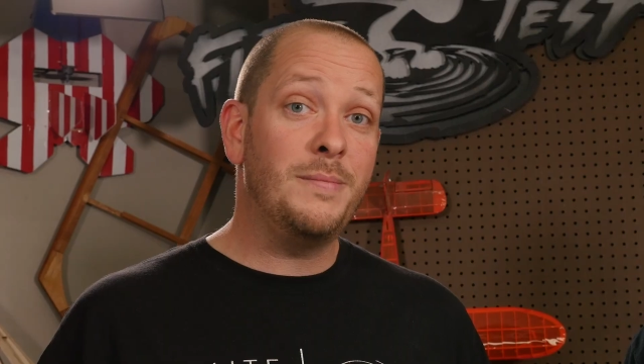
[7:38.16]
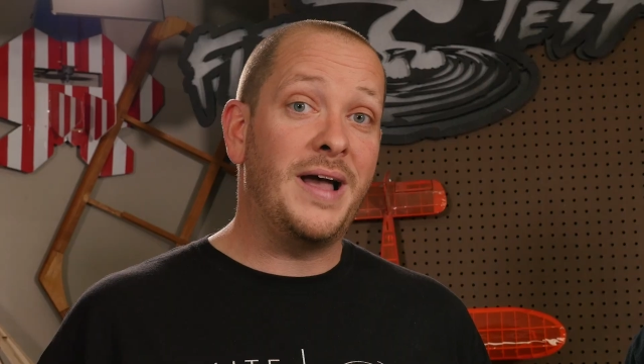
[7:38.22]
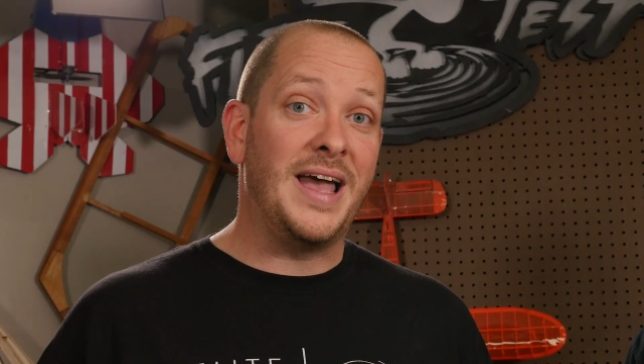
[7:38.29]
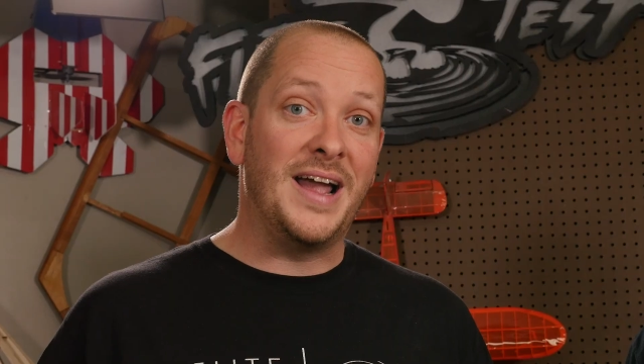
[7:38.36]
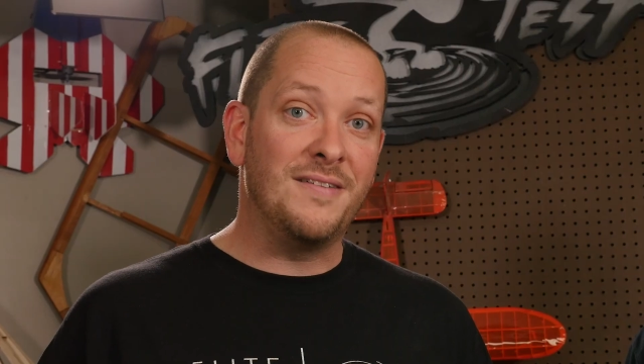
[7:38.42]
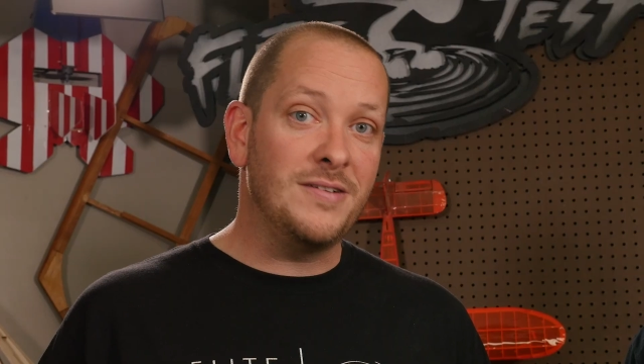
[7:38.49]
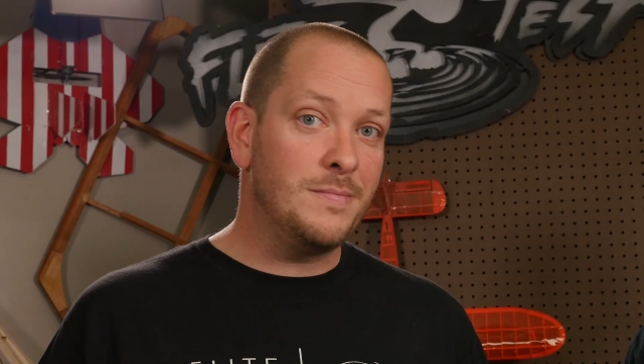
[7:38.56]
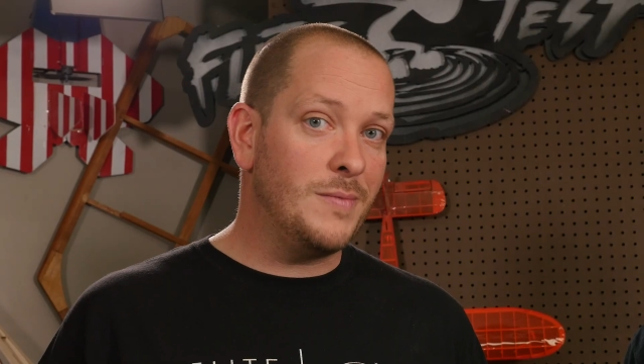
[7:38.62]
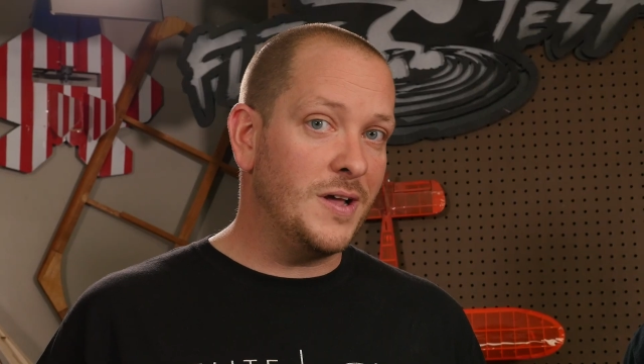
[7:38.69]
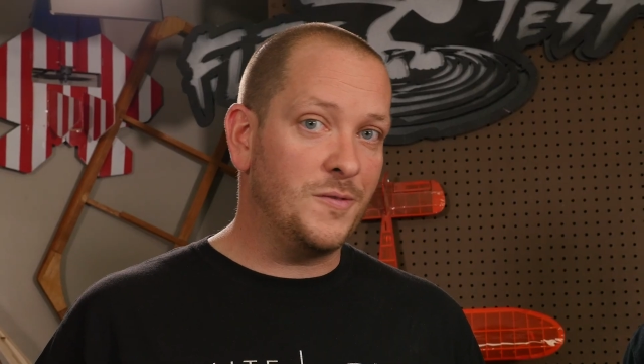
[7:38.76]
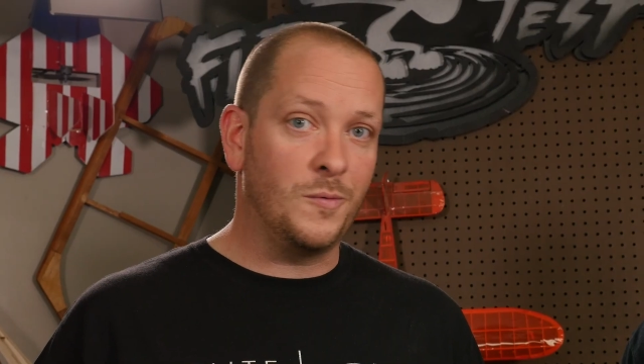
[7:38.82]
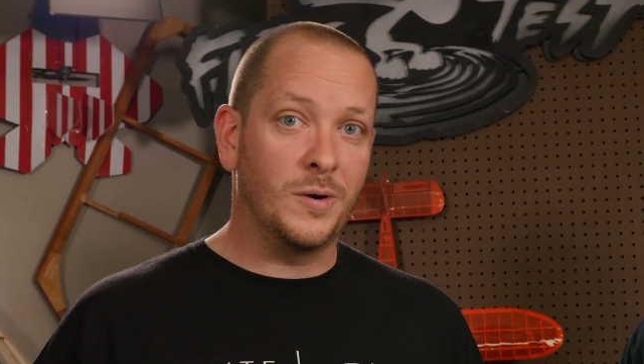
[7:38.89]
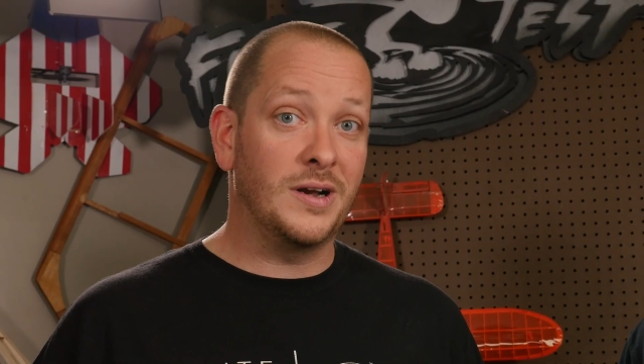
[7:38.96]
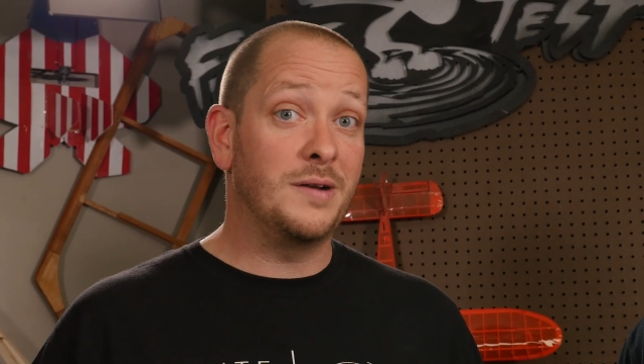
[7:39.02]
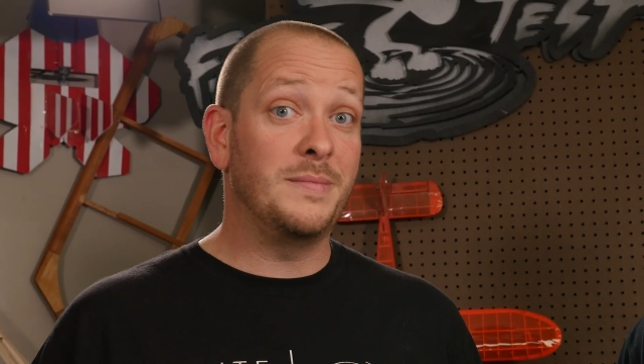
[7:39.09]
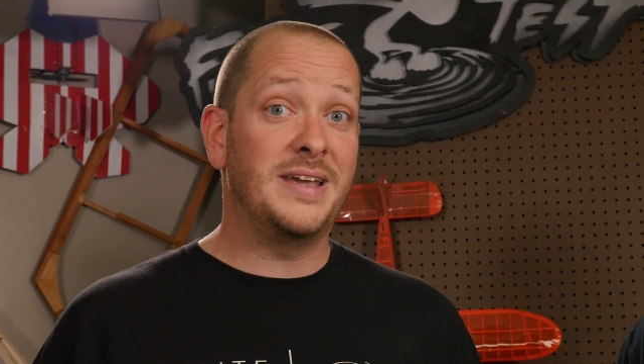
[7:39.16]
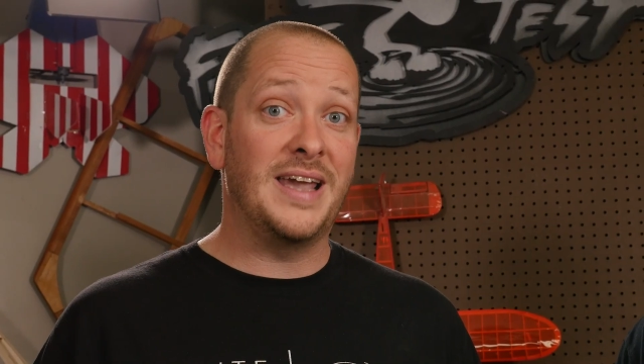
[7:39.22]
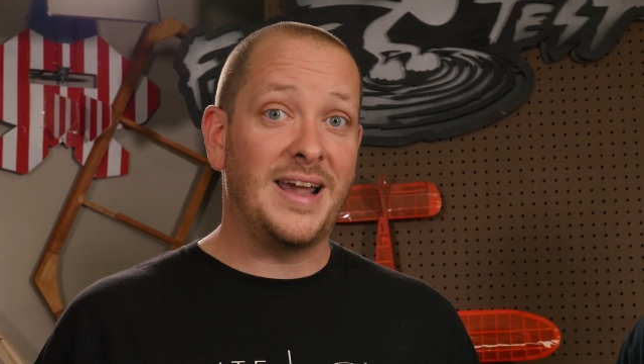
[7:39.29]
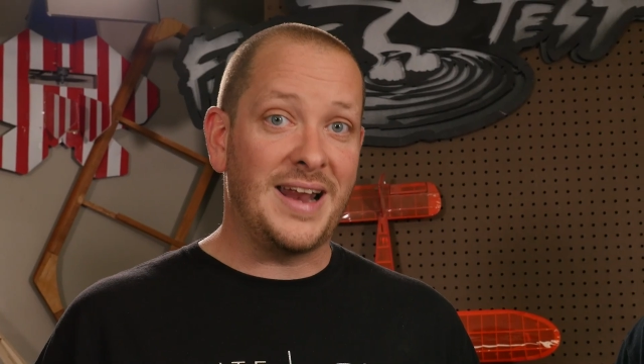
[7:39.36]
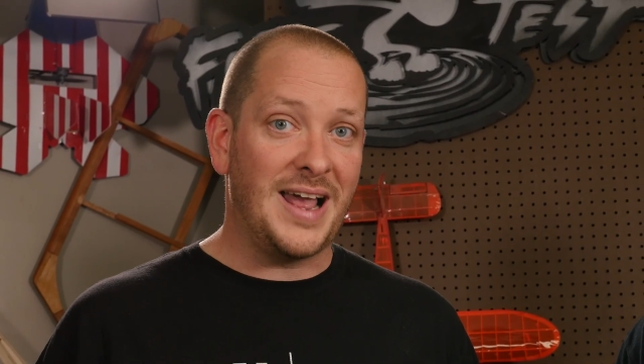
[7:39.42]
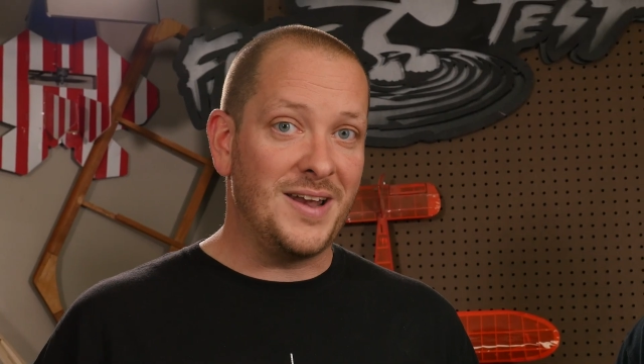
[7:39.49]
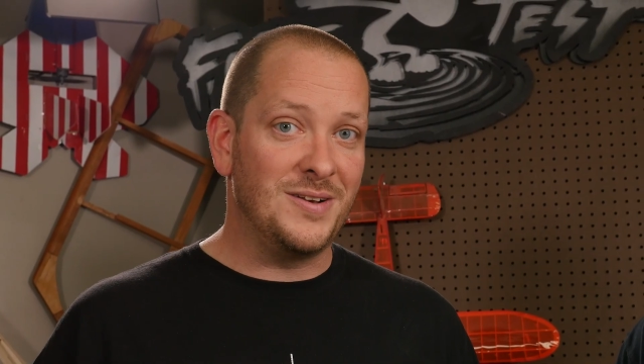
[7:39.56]
about every month, we're going to be
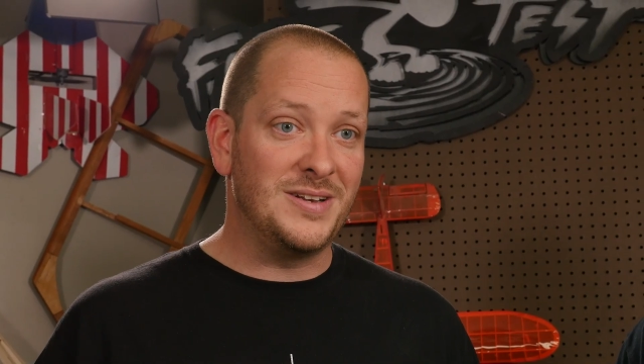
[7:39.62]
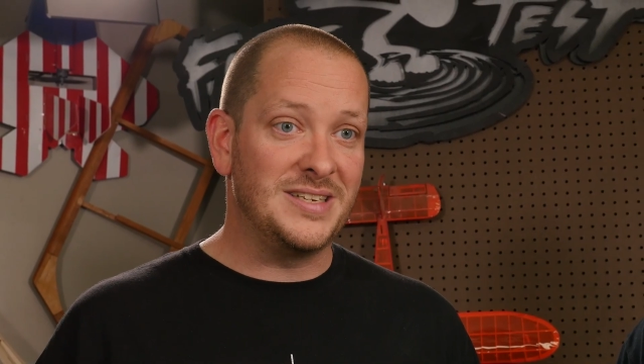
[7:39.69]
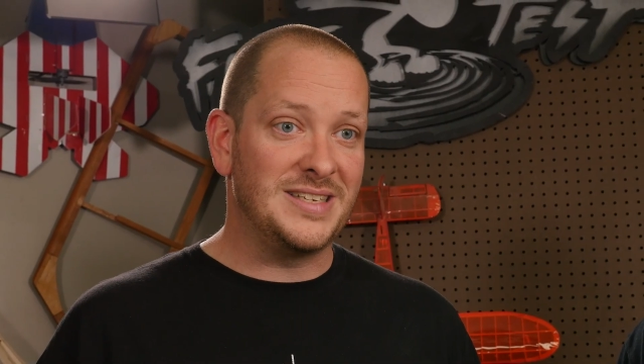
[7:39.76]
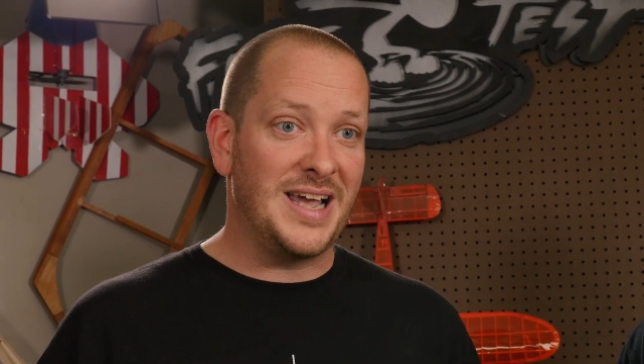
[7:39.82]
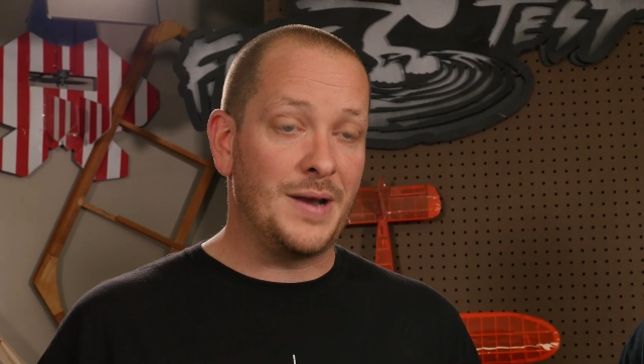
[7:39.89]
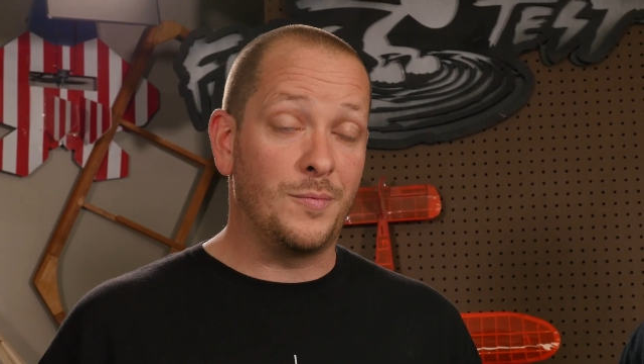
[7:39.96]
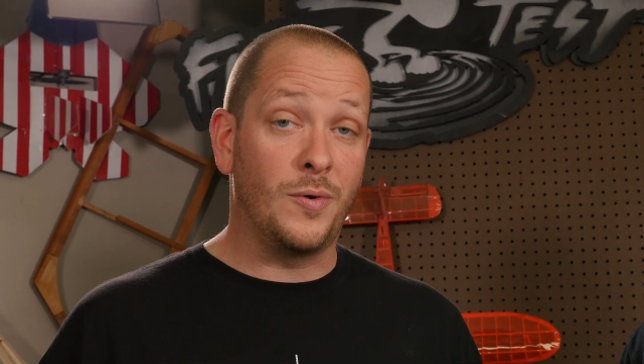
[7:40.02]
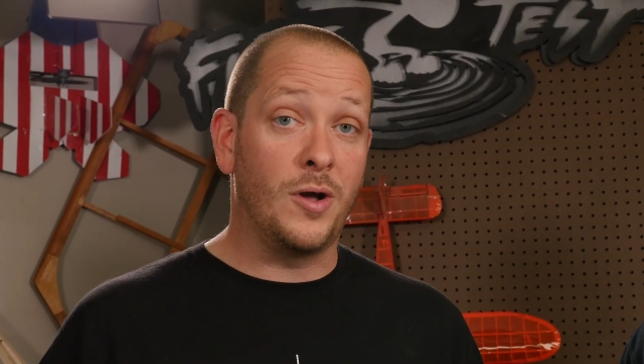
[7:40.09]
kicking out new design.